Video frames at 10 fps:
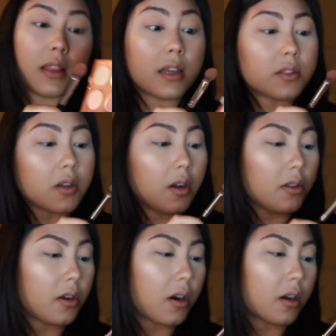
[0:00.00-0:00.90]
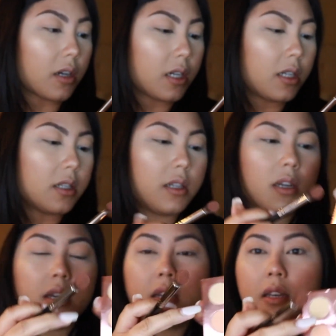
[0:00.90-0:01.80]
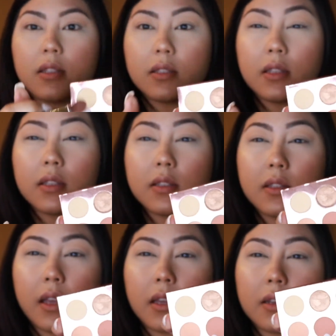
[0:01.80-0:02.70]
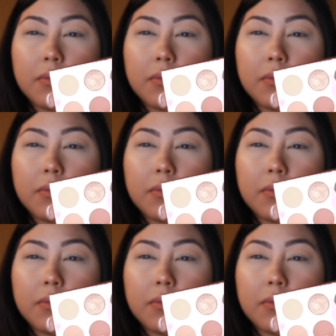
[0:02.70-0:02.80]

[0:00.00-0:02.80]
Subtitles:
think it's called Hard. It's this like